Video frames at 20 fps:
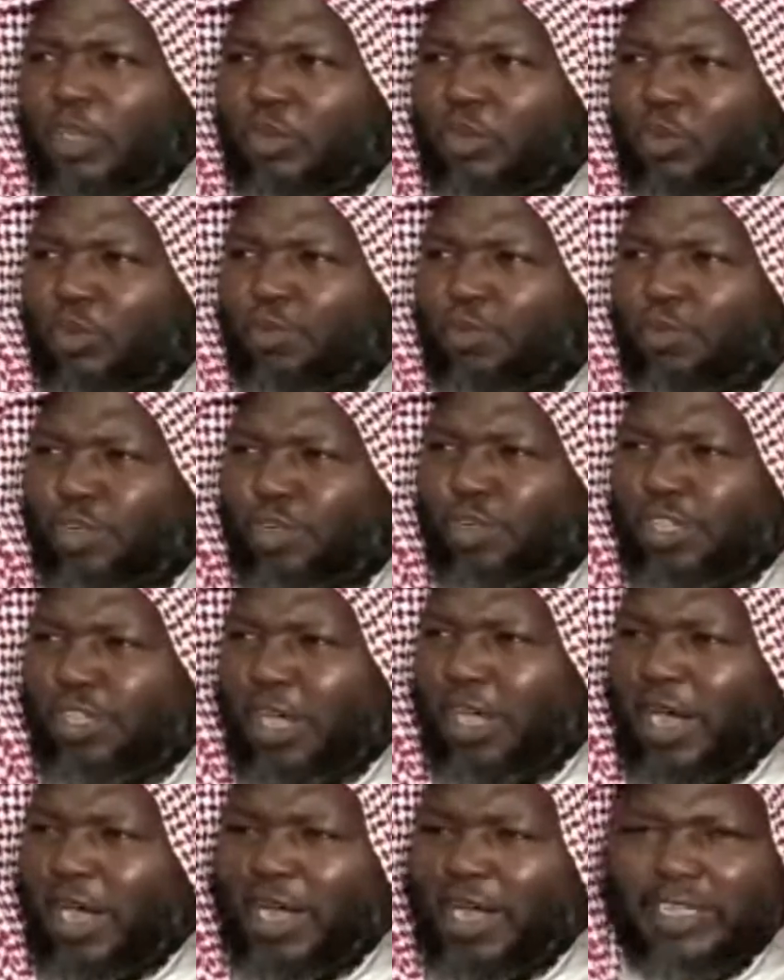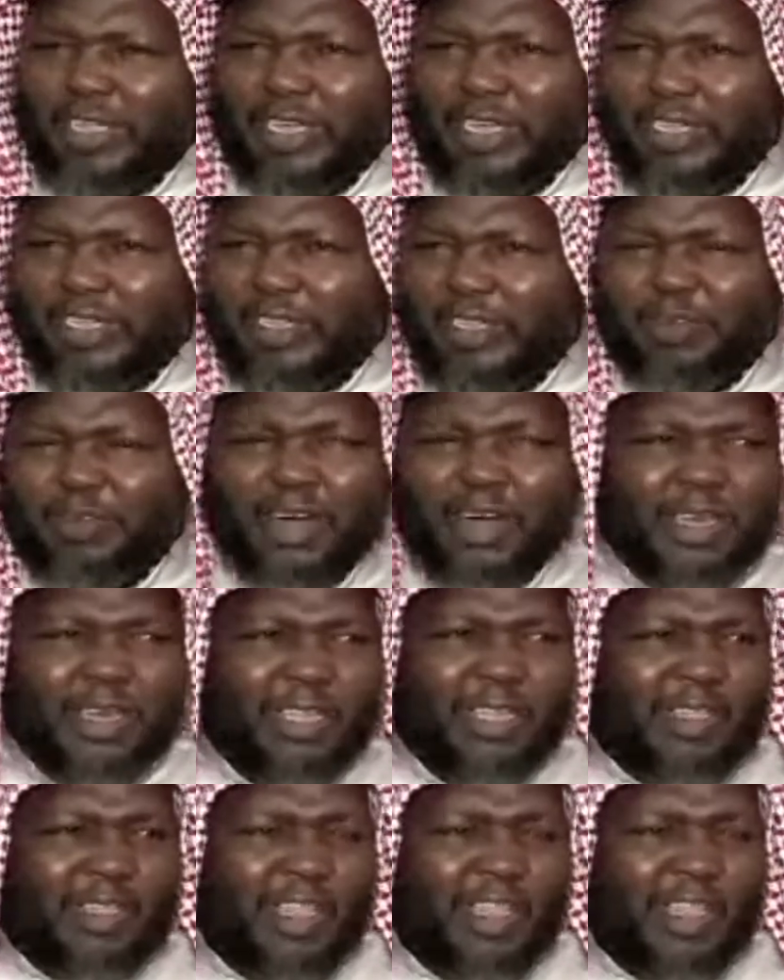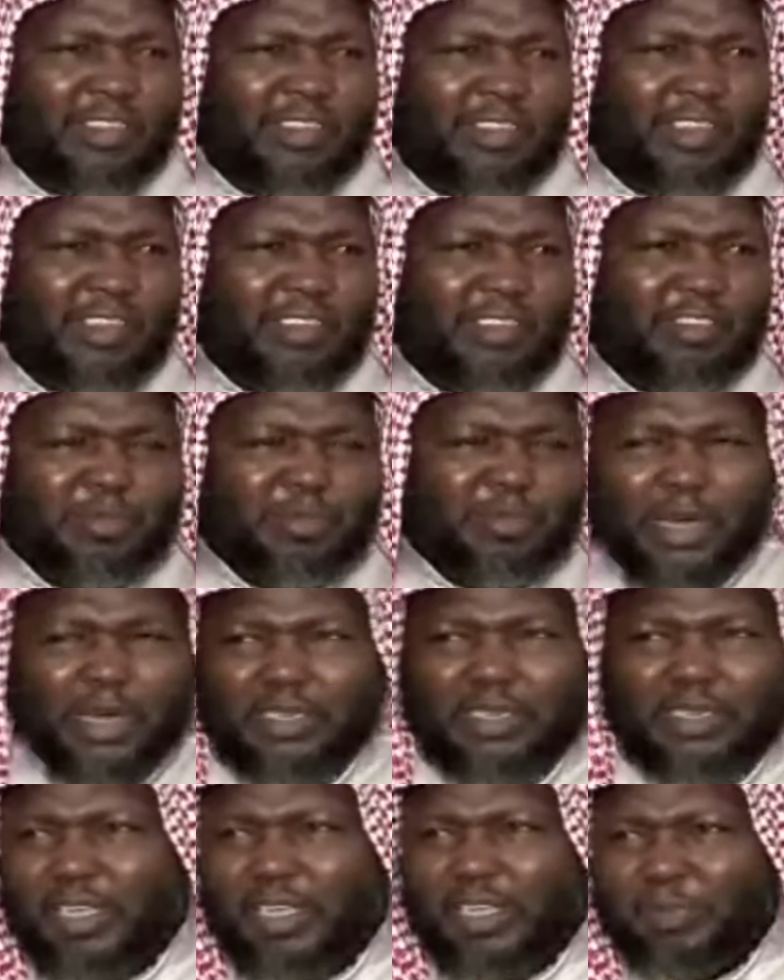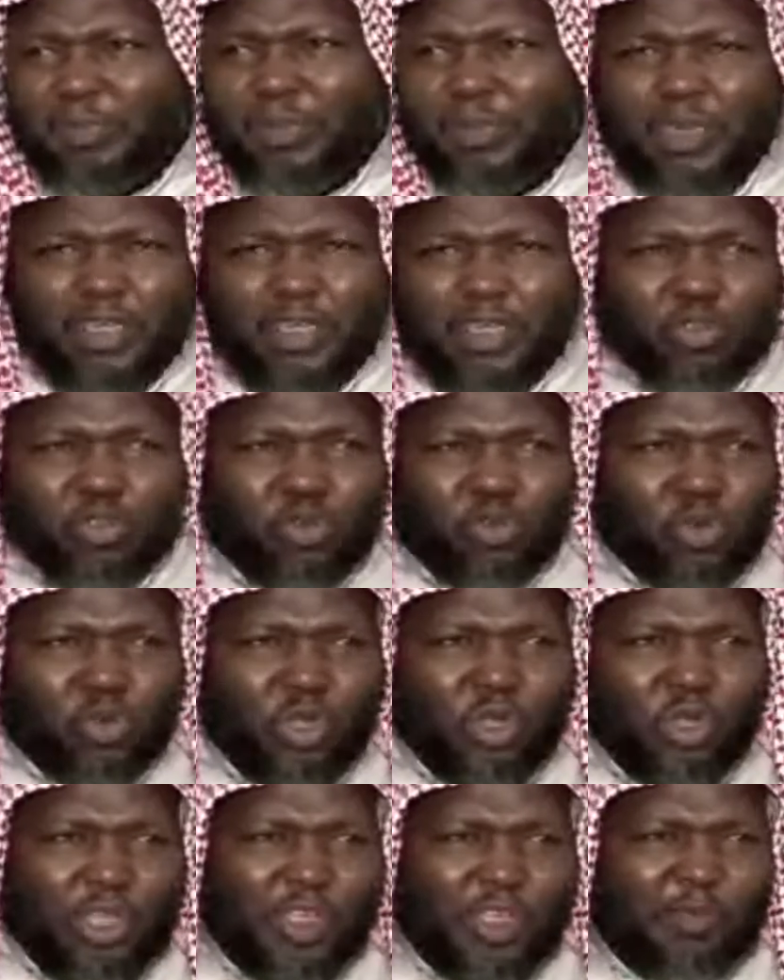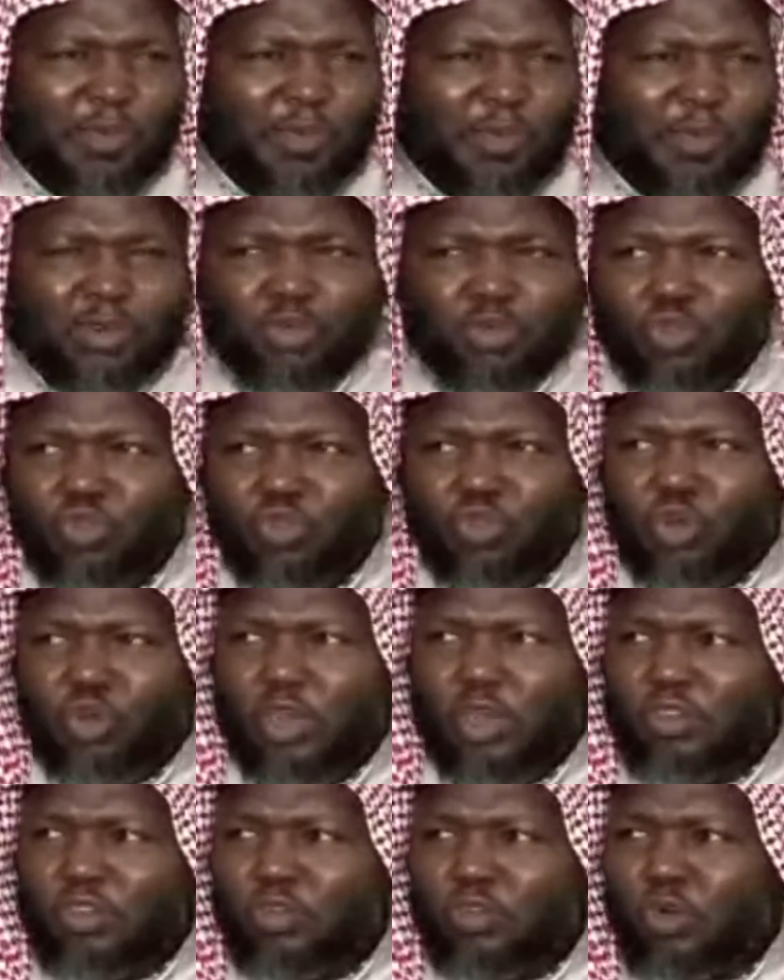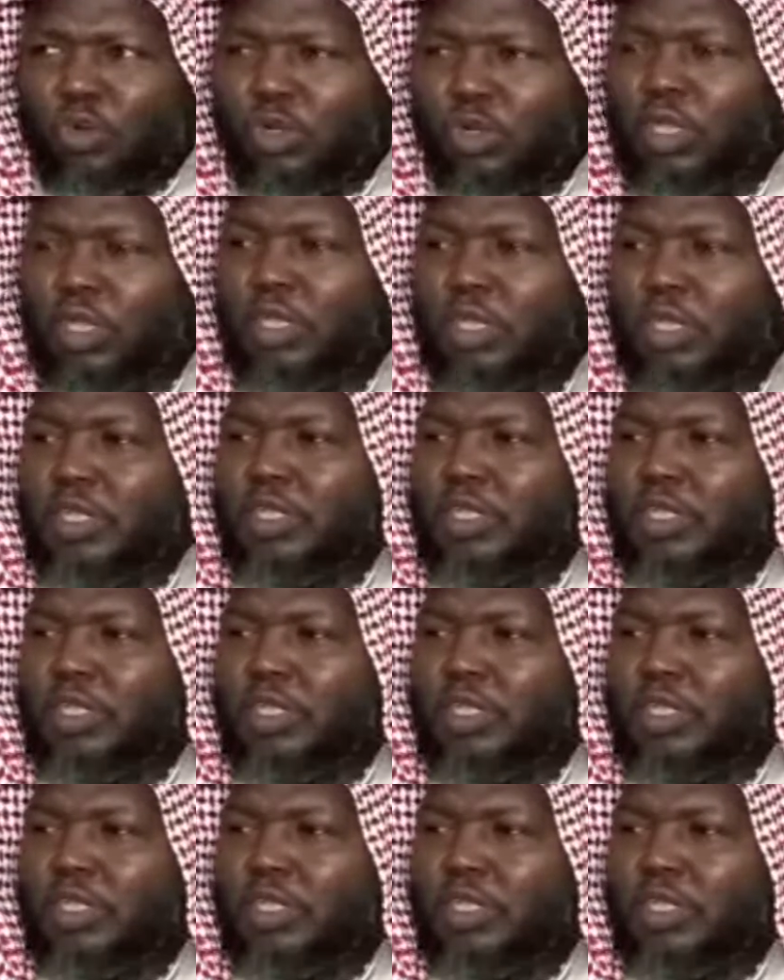Talk for ye ayah, give hadith. Say this matter it be na so. If man do so na so.